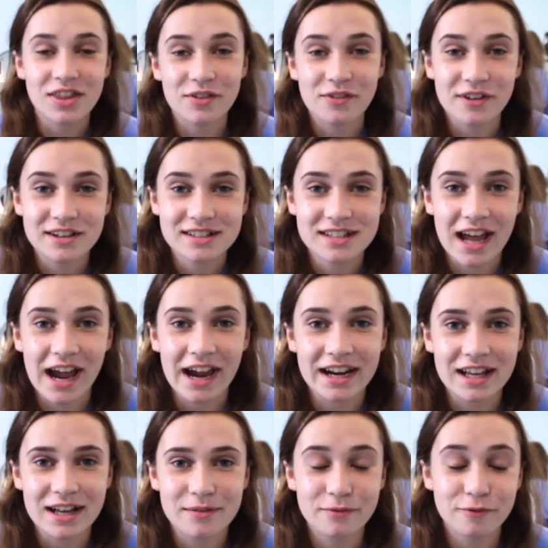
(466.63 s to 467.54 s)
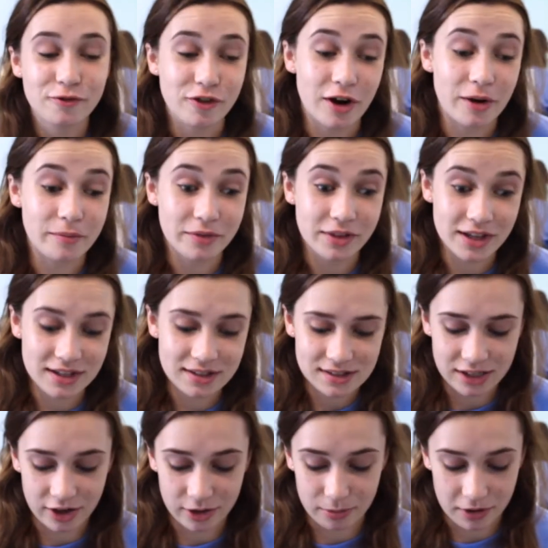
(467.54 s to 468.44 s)
the first item from
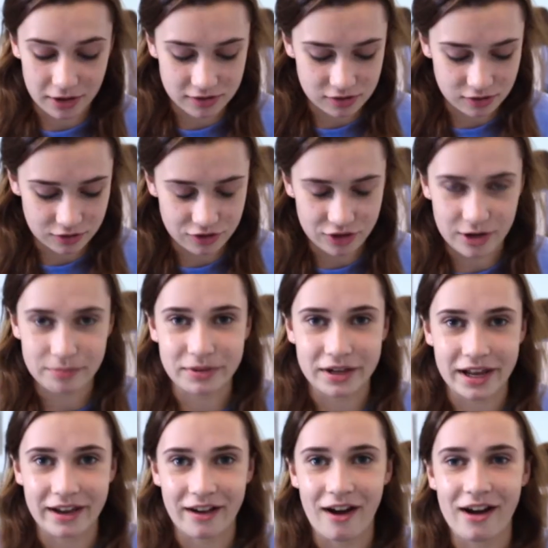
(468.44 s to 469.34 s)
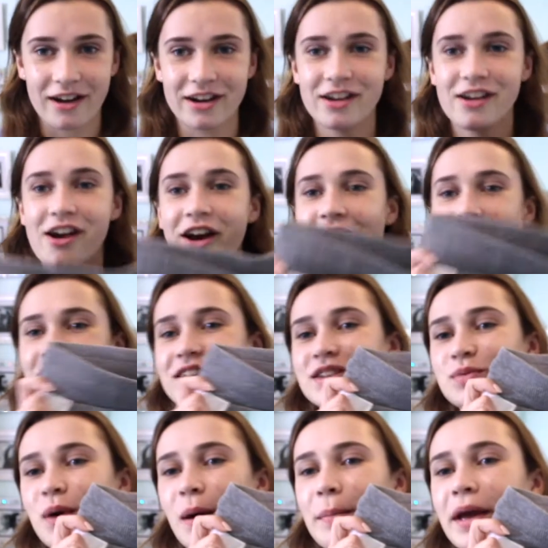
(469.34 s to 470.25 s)
this Aeropostale trip that I got are
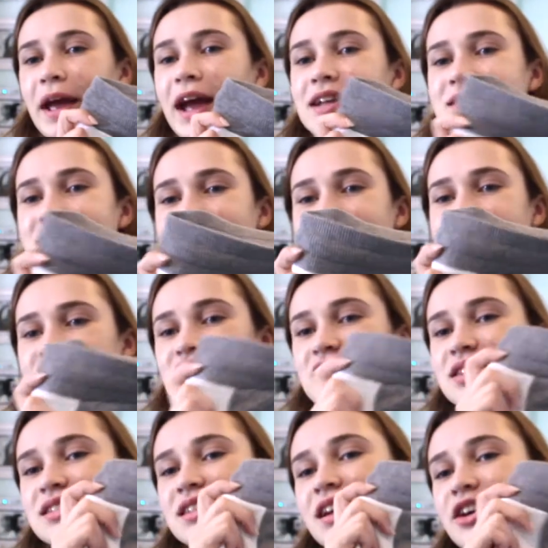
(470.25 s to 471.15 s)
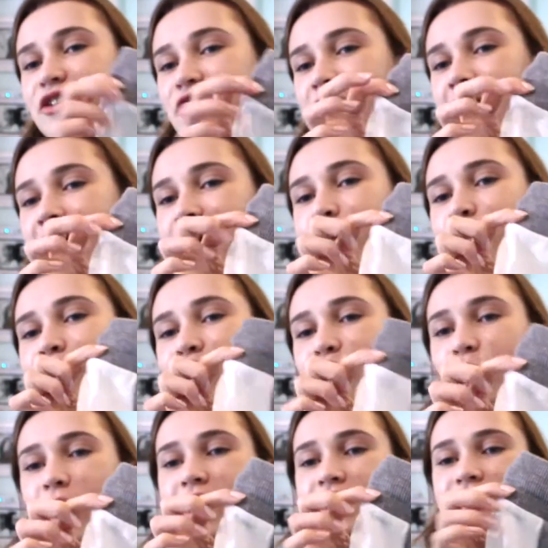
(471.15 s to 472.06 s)
these sweatpants. They're just gray with
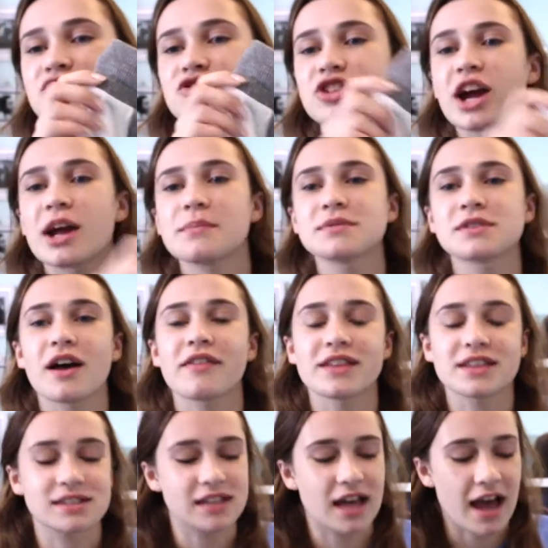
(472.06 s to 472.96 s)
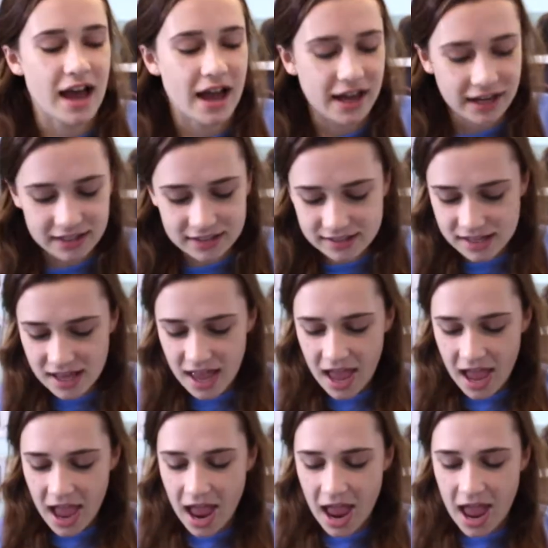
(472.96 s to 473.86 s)
white stripes on the sides.
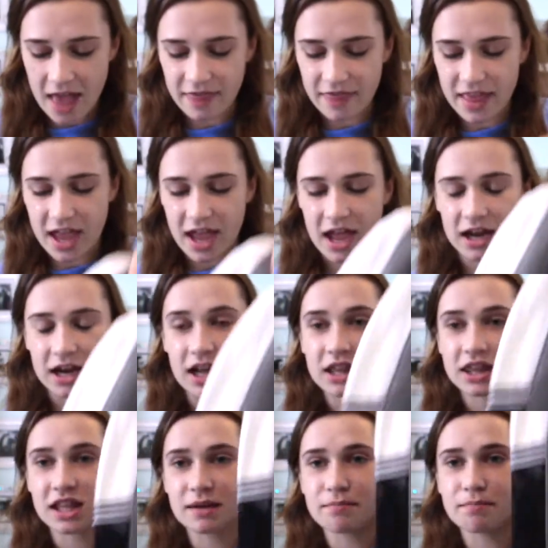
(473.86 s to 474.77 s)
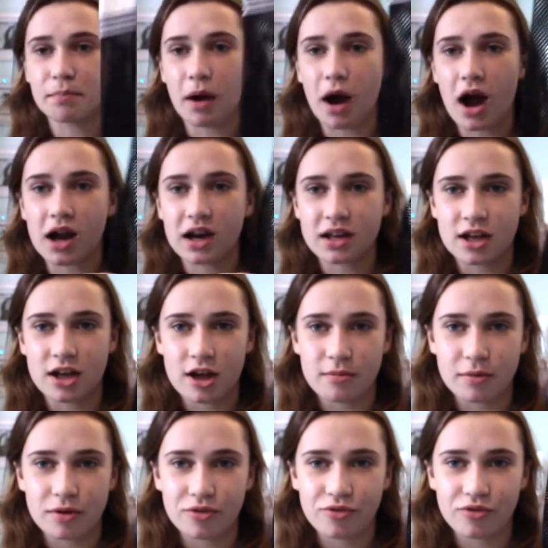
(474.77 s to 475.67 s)
And then the
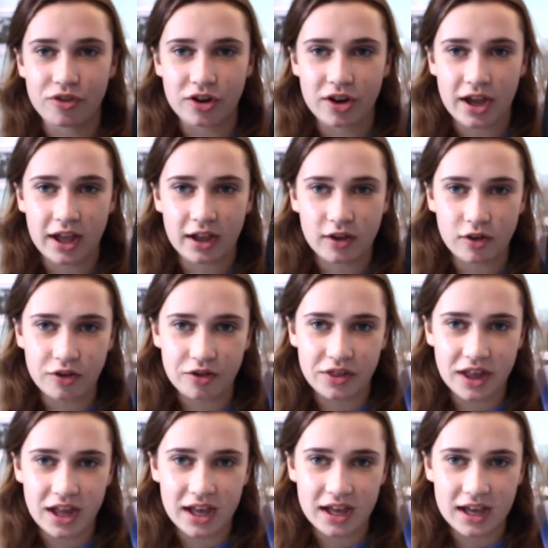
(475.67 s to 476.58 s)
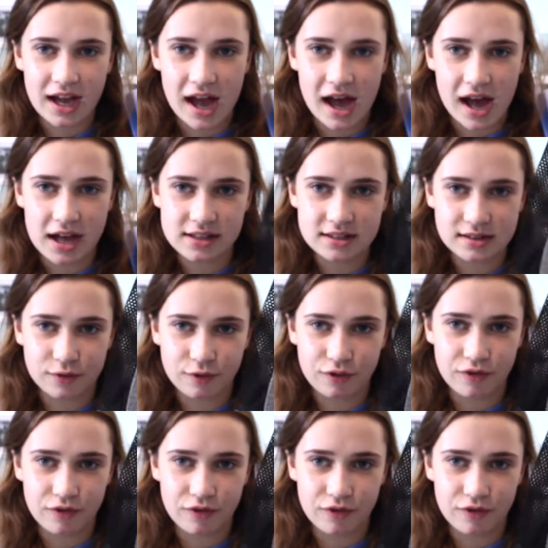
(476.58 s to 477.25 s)
bottom foot ankle thing has some